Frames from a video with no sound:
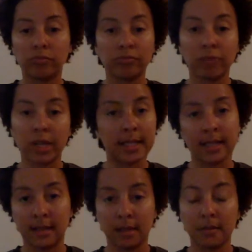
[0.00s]

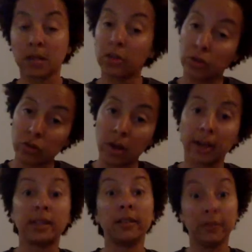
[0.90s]
criticisms,
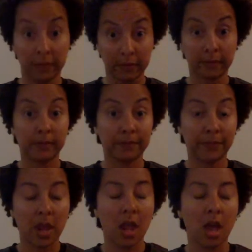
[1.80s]
constructive
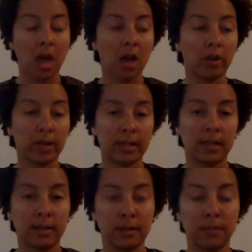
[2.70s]

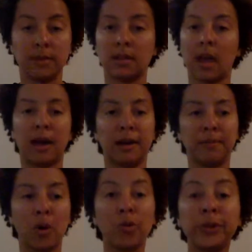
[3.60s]
criticisms,
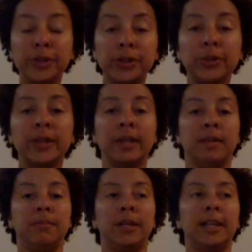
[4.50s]
I'm open to it,
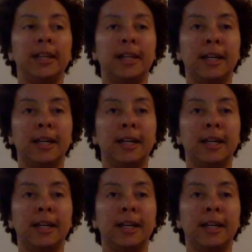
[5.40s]
but